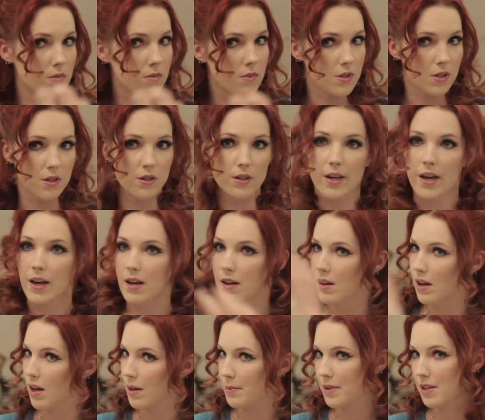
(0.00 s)
So
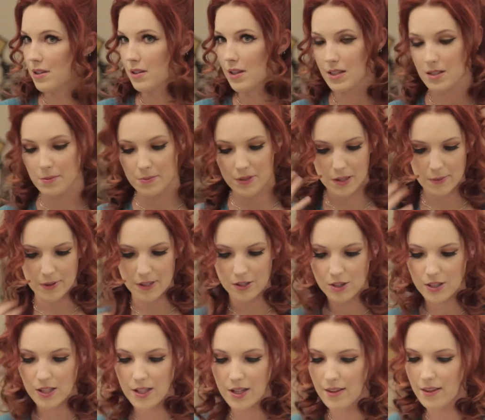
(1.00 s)
yeah, I mean, that's pretty much
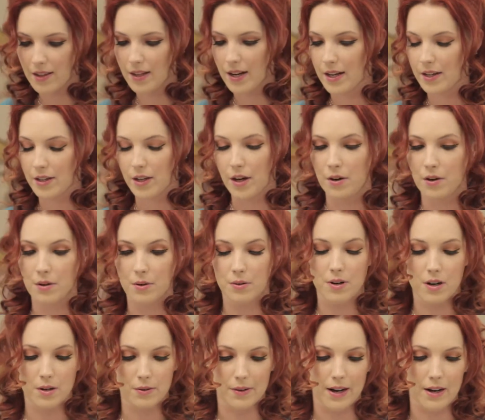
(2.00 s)
it. And then I go
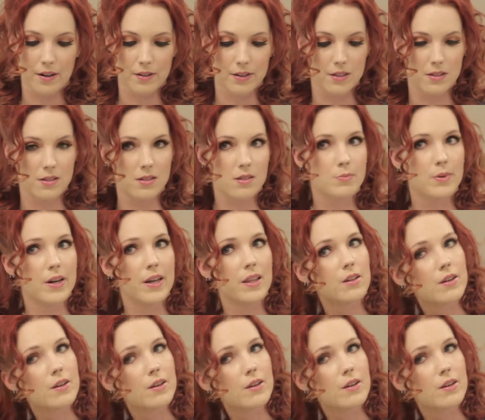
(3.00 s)
around and spray